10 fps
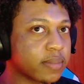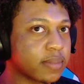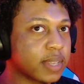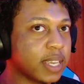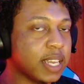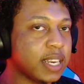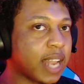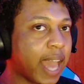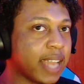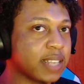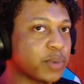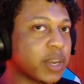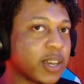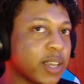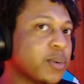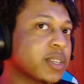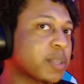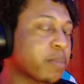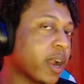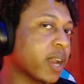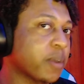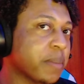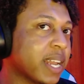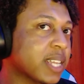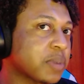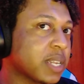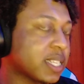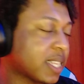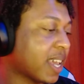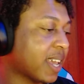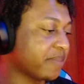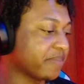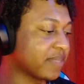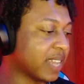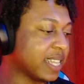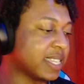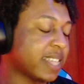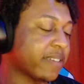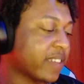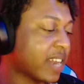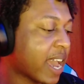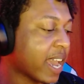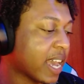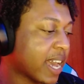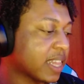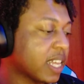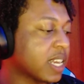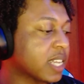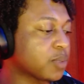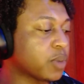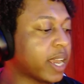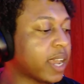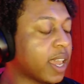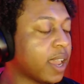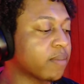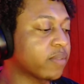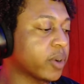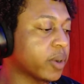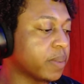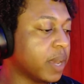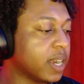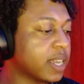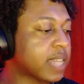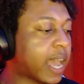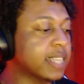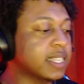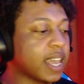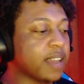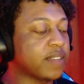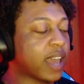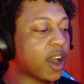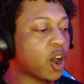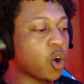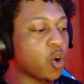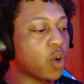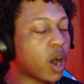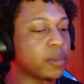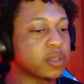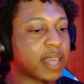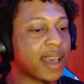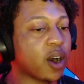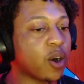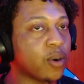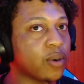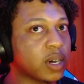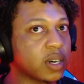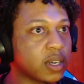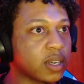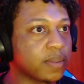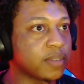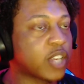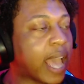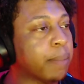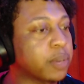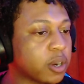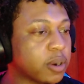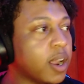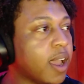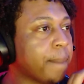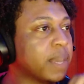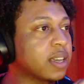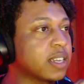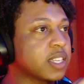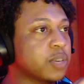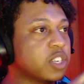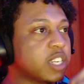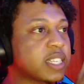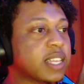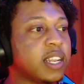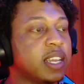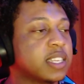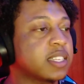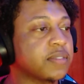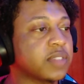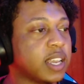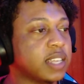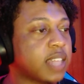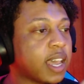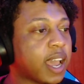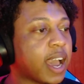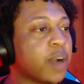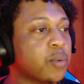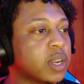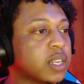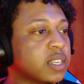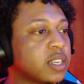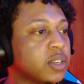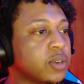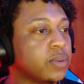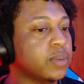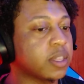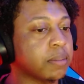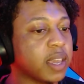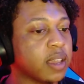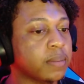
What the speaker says: He delights when he wants to party with me. That's what he said. In Zephaniah, I think that's where that came from. There's like, I saved almost that whole chapter, because it was just a list of things that God wanted to do with me.